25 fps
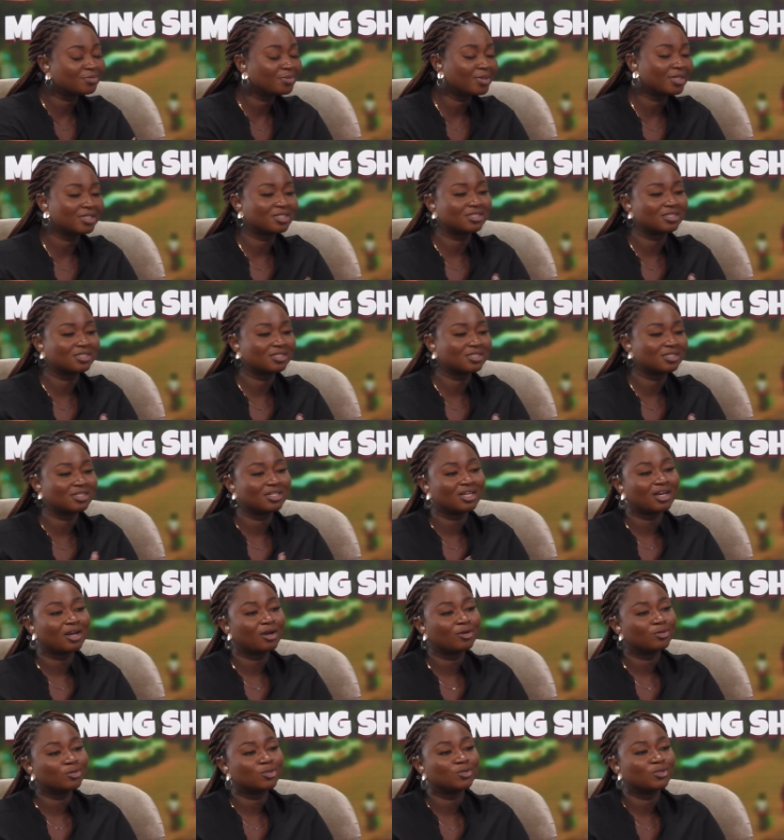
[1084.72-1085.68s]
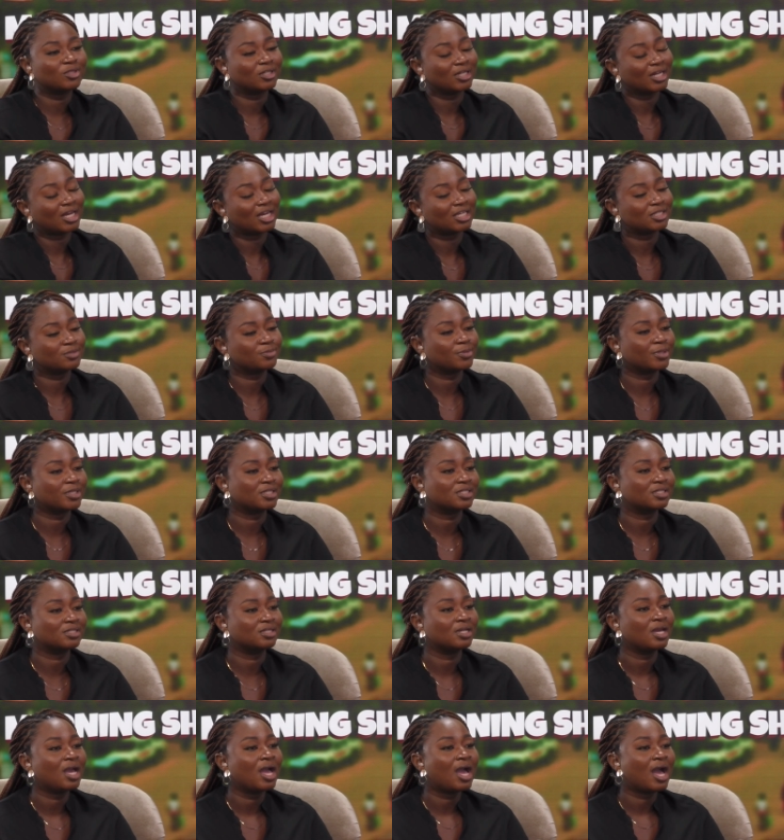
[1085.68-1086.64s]
management down to the last
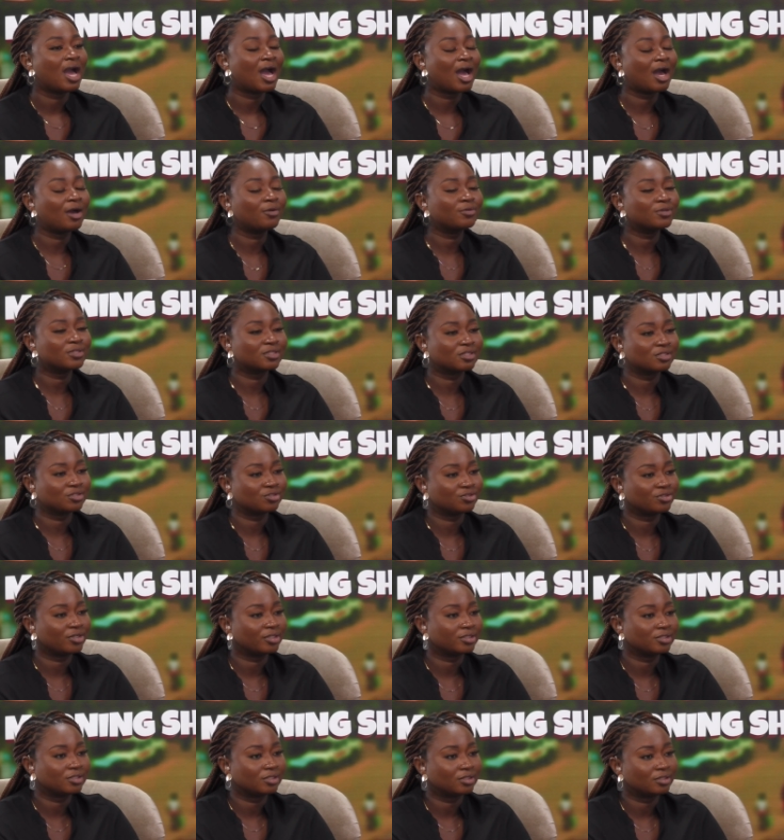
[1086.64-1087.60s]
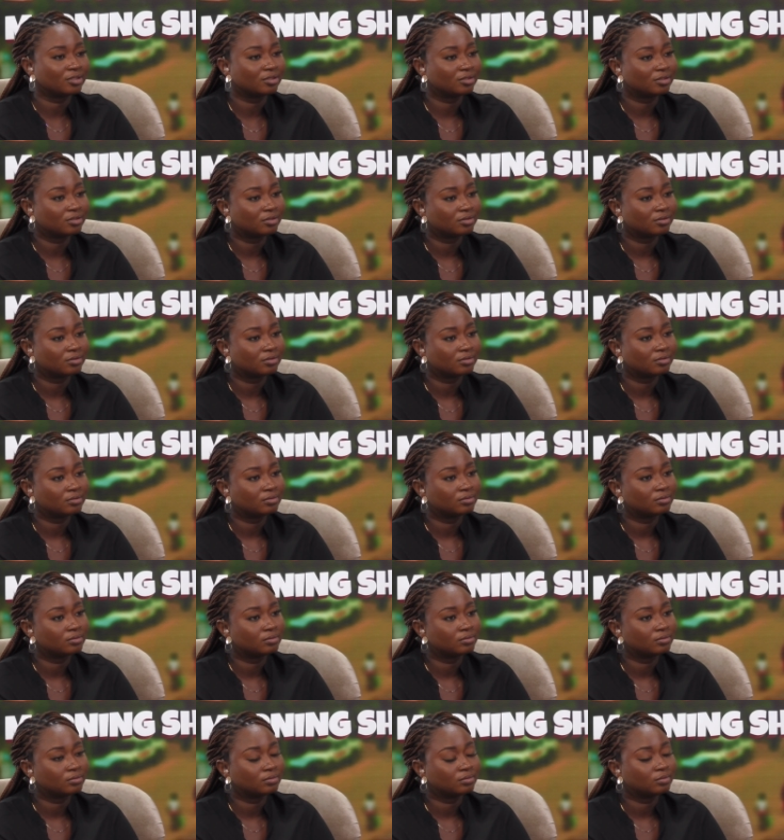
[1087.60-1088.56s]
person, how is it structured?
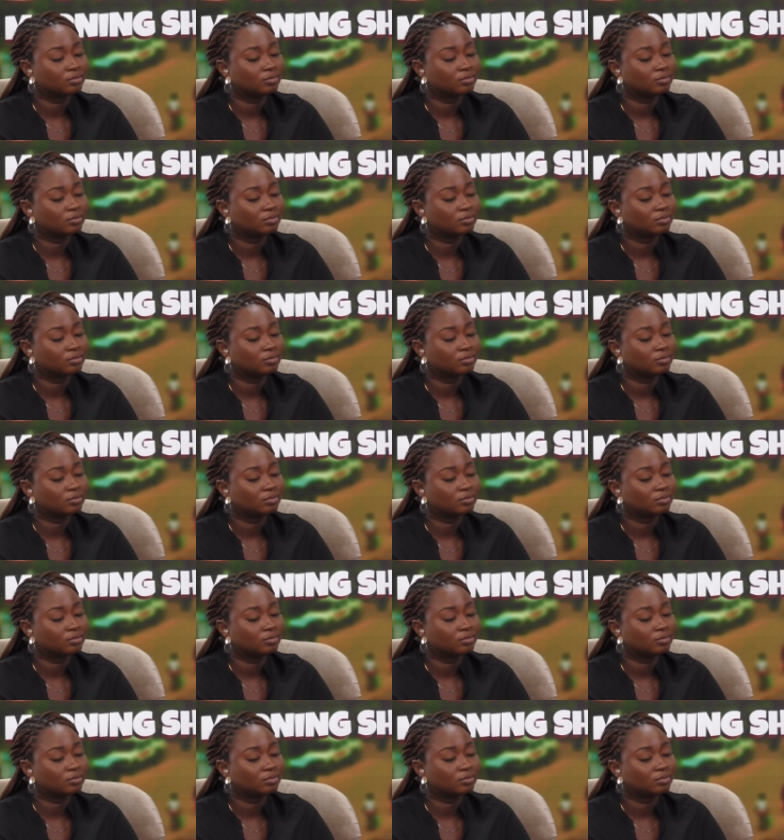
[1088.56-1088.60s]
Okay,